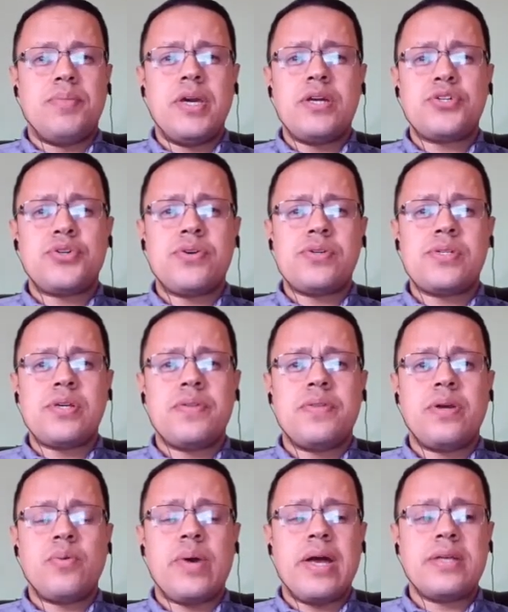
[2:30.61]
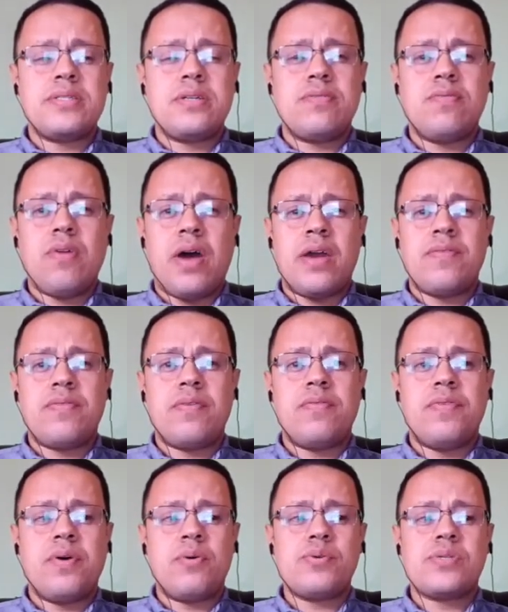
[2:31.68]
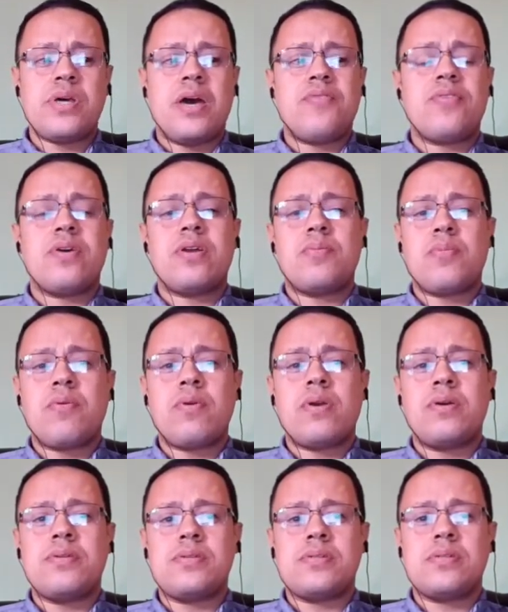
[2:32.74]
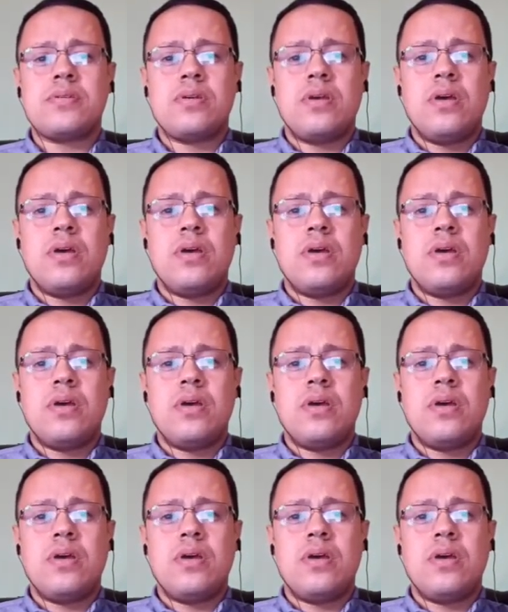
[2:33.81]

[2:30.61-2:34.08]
pictures the quality of life of those African Americans